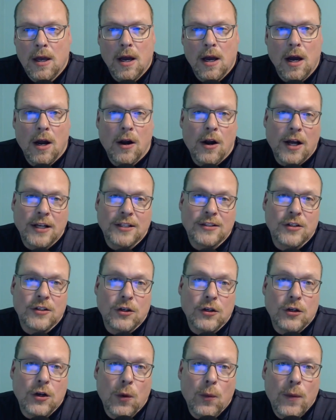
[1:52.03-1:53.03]
All right, so
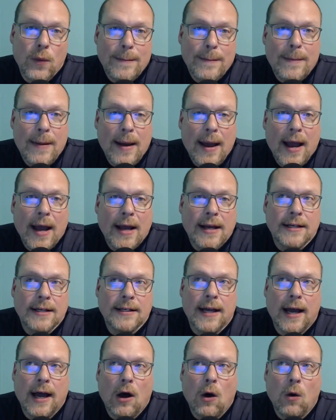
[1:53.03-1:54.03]
going back
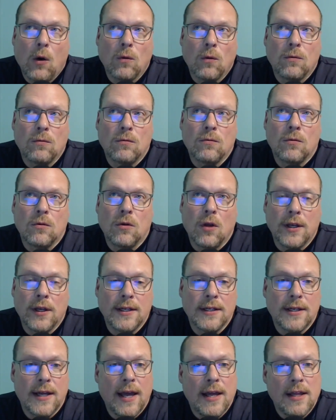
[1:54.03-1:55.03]
now,
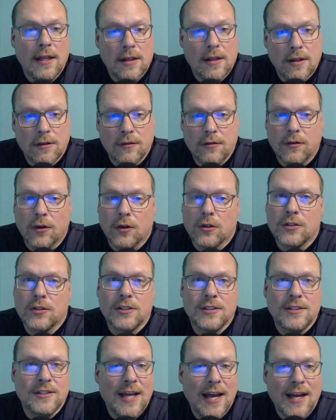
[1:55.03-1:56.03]
looking at the
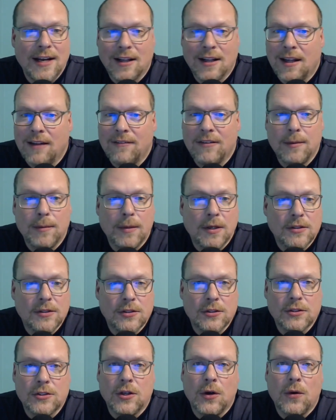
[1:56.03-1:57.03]
first 10, 11
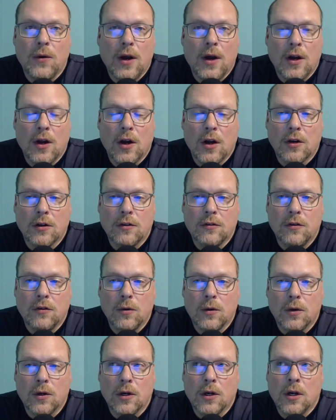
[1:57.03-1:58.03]
months or so on
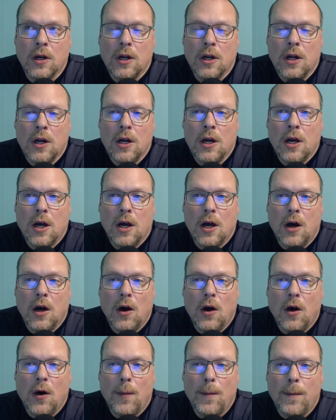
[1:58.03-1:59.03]
carnivore,
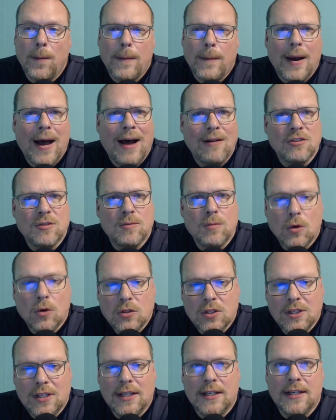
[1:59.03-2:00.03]
um, I was
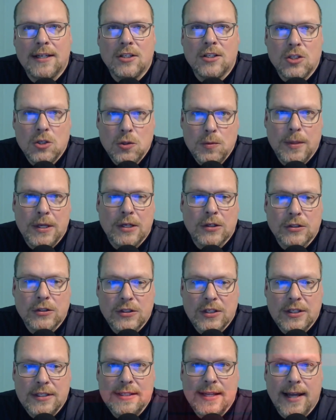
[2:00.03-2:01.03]
mostly eating two
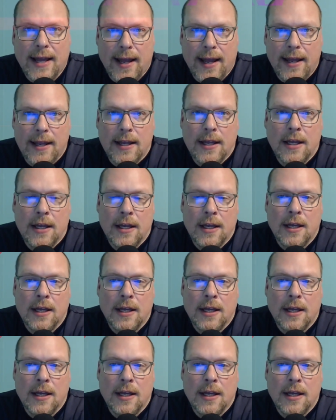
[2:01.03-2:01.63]
meals a day.